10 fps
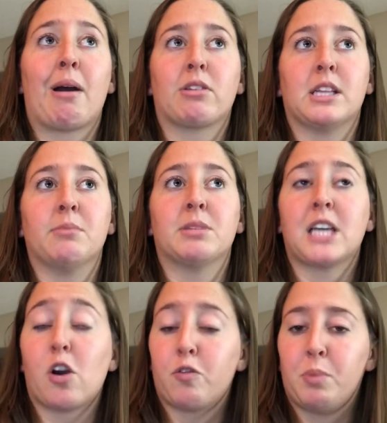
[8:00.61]
out to
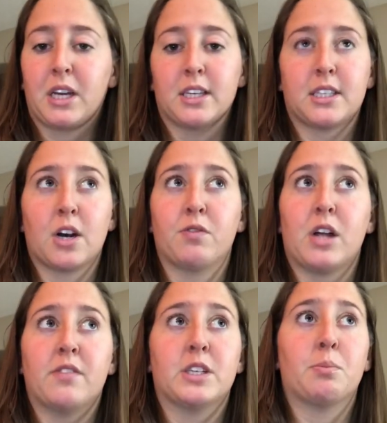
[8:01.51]
themselves, because
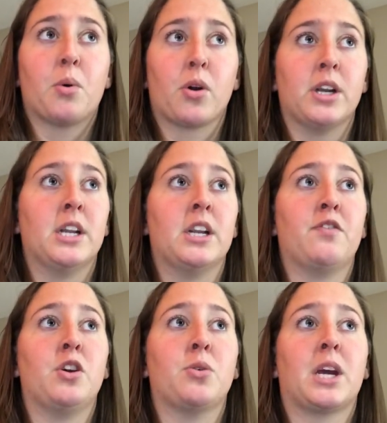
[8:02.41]
self-love is important, and if
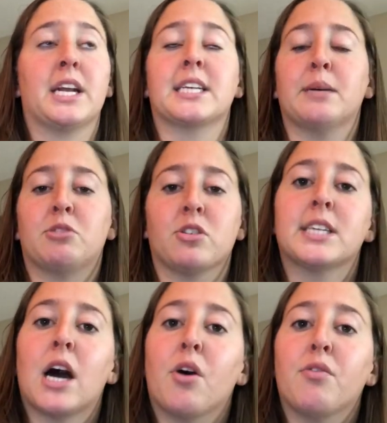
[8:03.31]
you can accept
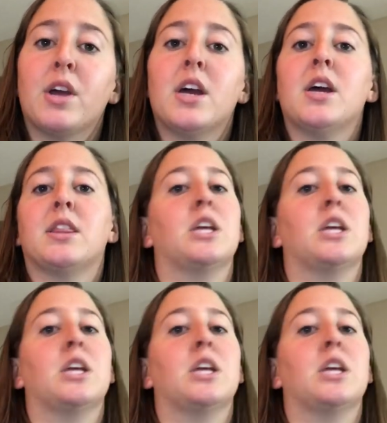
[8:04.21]
yourself,